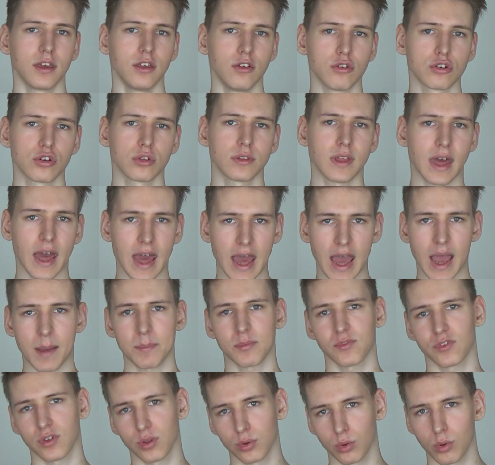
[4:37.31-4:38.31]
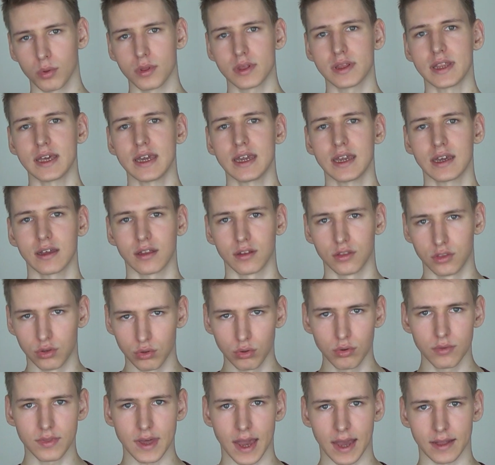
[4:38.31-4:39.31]
You should absolutely
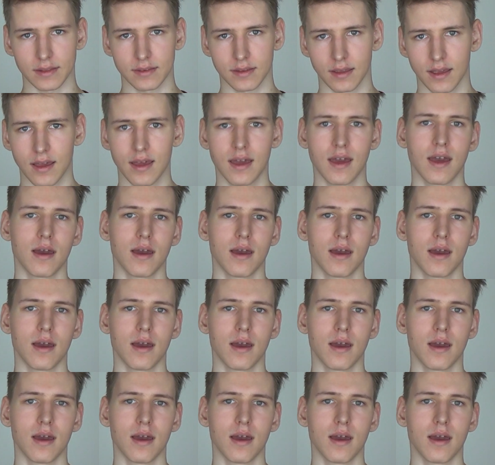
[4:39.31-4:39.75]
do that